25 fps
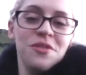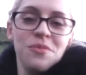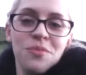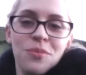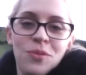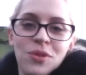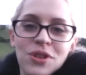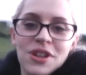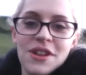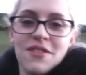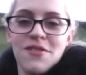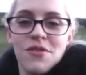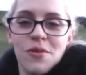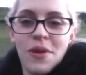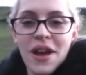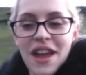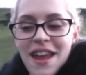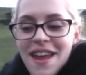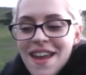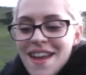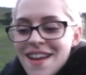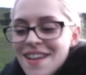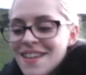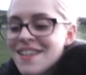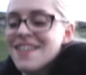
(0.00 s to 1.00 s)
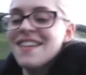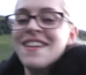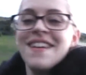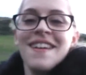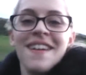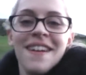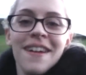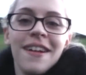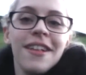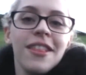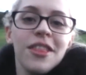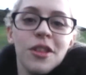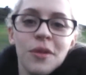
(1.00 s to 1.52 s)
whichever way
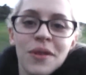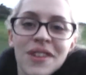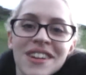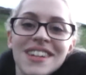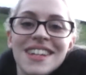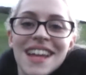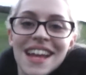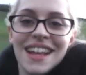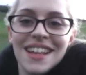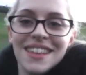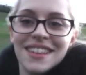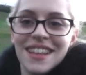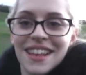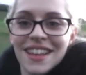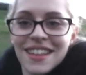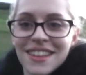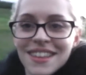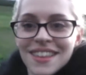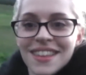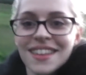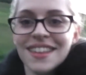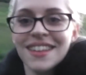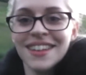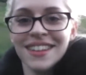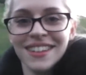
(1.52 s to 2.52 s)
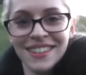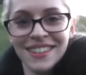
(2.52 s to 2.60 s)
the wind takes us.